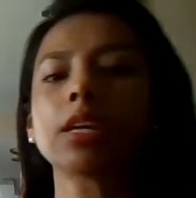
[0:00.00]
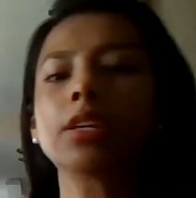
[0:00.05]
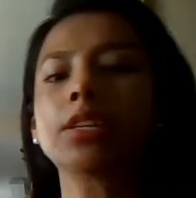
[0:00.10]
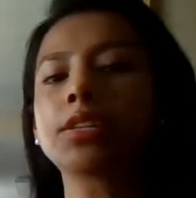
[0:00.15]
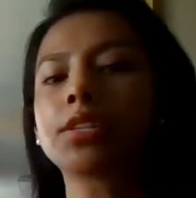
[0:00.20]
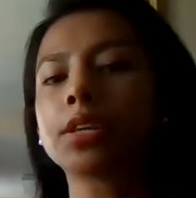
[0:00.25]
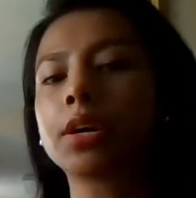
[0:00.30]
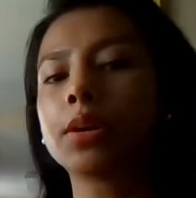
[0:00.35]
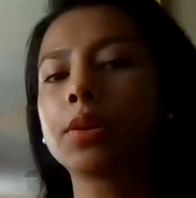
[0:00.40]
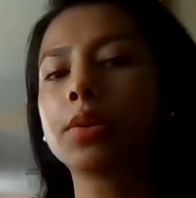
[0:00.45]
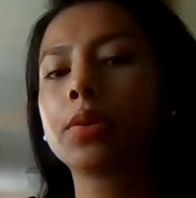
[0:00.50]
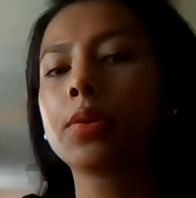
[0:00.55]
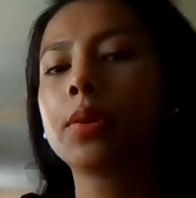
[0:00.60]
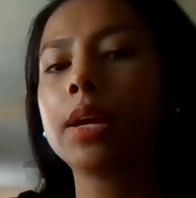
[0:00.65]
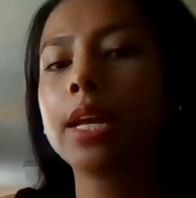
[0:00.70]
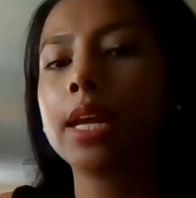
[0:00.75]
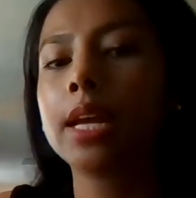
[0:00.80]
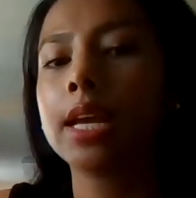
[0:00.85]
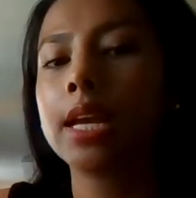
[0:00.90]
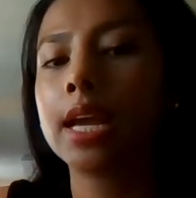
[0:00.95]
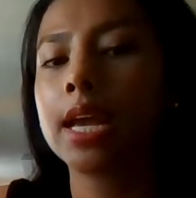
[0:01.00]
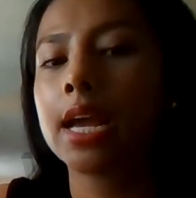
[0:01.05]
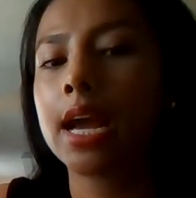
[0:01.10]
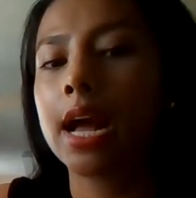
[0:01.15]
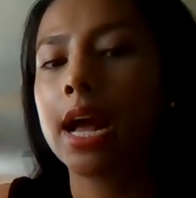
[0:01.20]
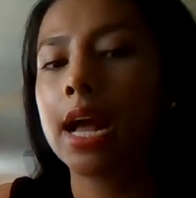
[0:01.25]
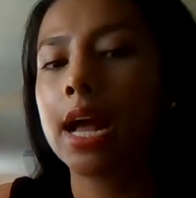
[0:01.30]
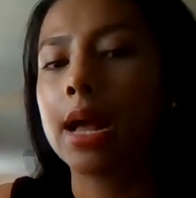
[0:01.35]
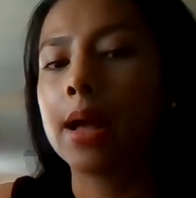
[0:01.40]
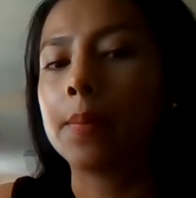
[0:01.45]
So
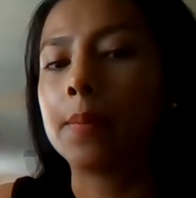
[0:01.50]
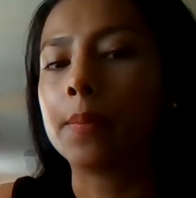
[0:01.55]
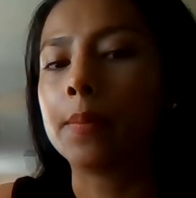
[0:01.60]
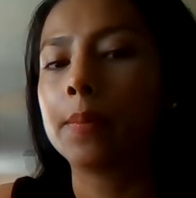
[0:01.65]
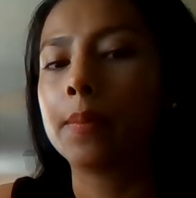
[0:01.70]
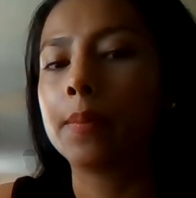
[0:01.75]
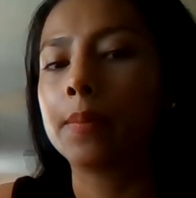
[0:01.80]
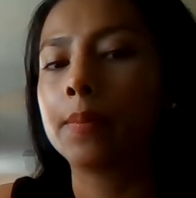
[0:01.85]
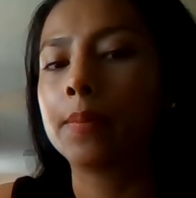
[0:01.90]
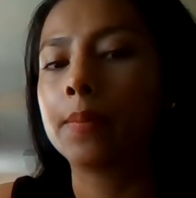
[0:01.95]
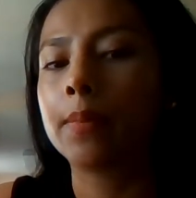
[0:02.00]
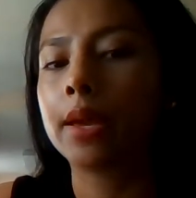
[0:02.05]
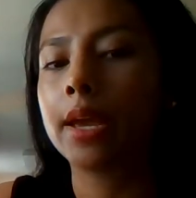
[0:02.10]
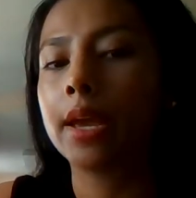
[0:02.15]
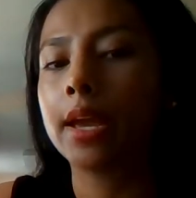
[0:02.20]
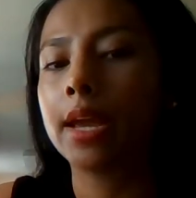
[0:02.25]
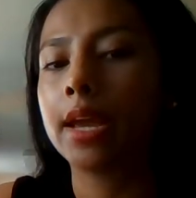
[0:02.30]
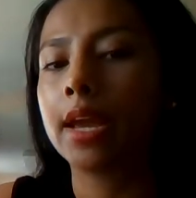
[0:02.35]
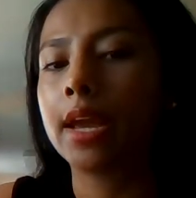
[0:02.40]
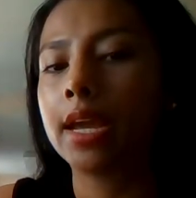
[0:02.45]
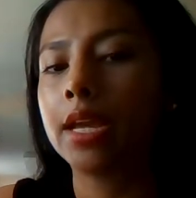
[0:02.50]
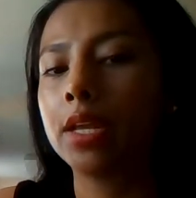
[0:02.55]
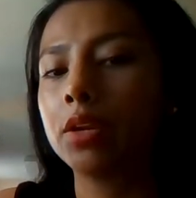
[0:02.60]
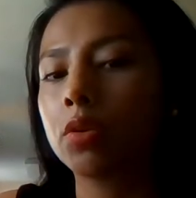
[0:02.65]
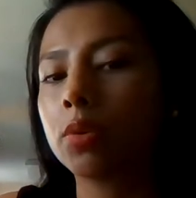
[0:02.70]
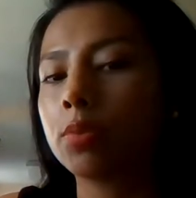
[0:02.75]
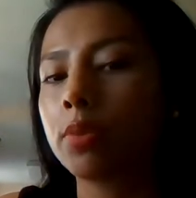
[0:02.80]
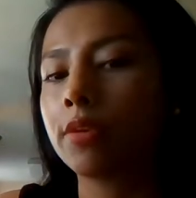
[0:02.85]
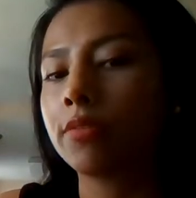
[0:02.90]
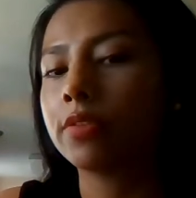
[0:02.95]
a
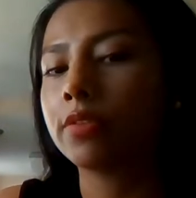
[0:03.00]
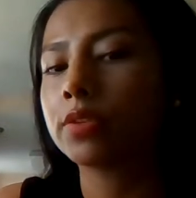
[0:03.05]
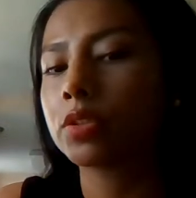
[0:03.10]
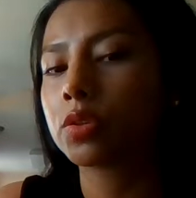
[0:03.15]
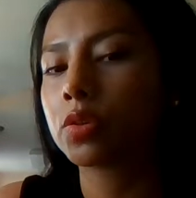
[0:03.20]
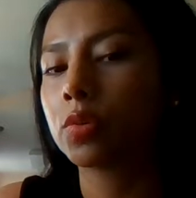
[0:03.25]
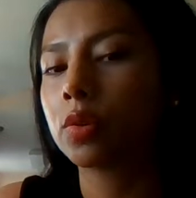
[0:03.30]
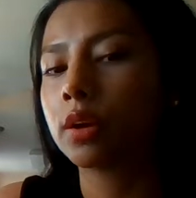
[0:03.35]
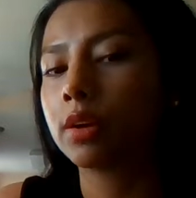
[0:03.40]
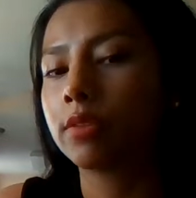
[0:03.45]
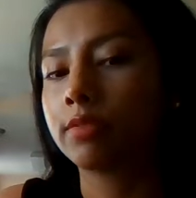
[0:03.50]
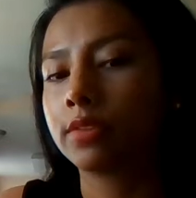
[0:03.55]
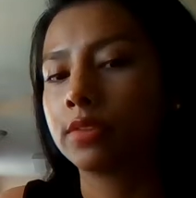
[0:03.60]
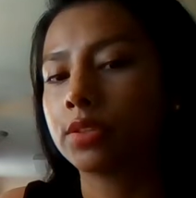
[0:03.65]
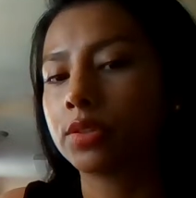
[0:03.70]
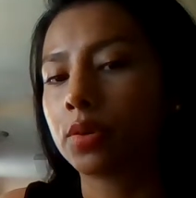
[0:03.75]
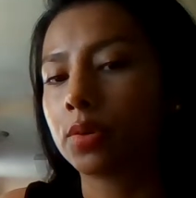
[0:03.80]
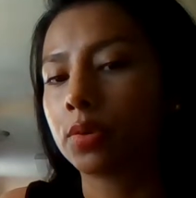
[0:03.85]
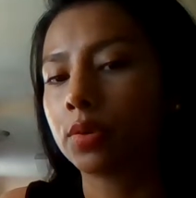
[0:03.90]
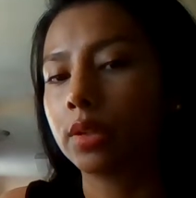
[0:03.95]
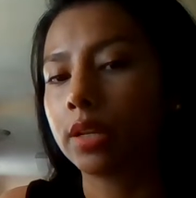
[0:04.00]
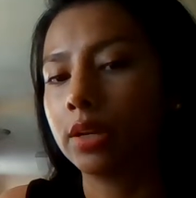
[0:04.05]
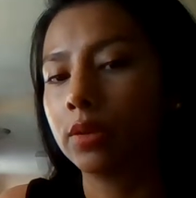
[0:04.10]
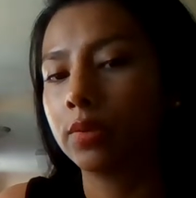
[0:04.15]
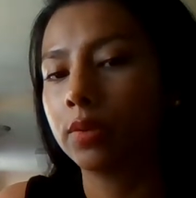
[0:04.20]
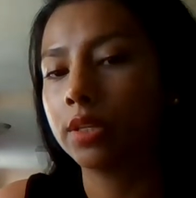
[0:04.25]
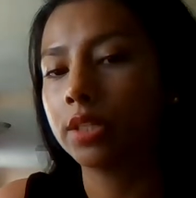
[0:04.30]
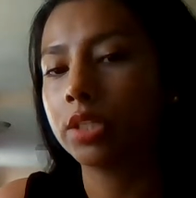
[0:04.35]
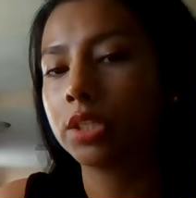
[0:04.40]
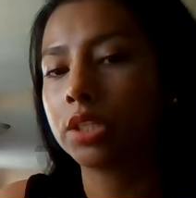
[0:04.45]
norm reference score of the total
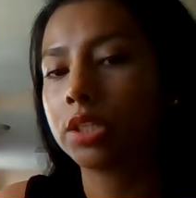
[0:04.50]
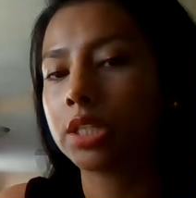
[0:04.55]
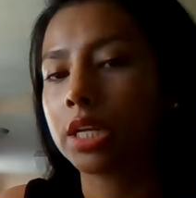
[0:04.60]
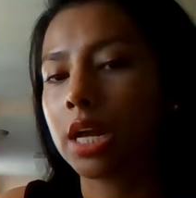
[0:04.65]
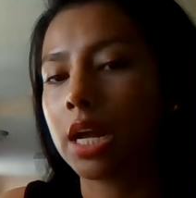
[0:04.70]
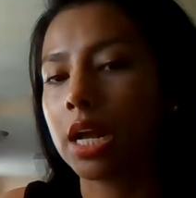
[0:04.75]
language